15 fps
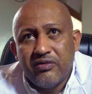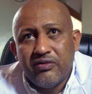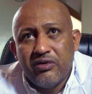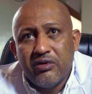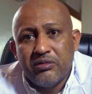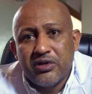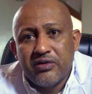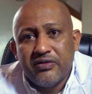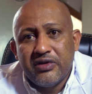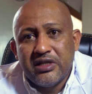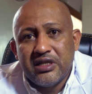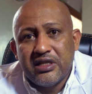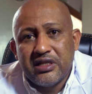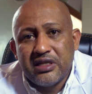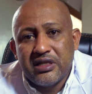forms of
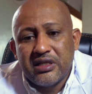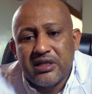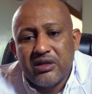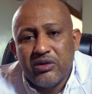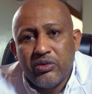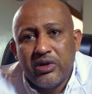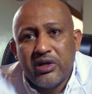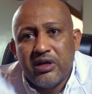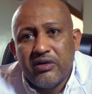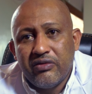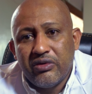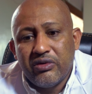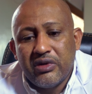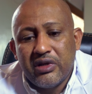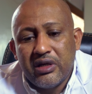diseases will give
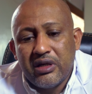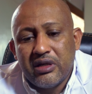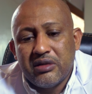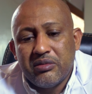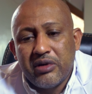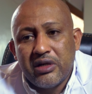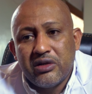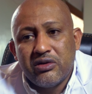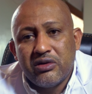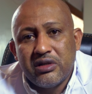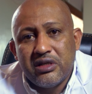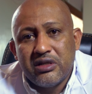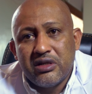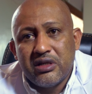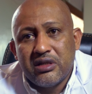you the respiratory
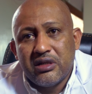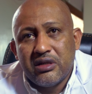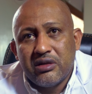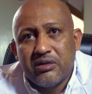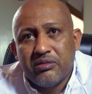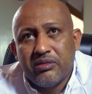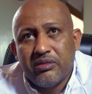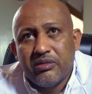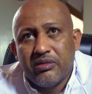distress syndrome.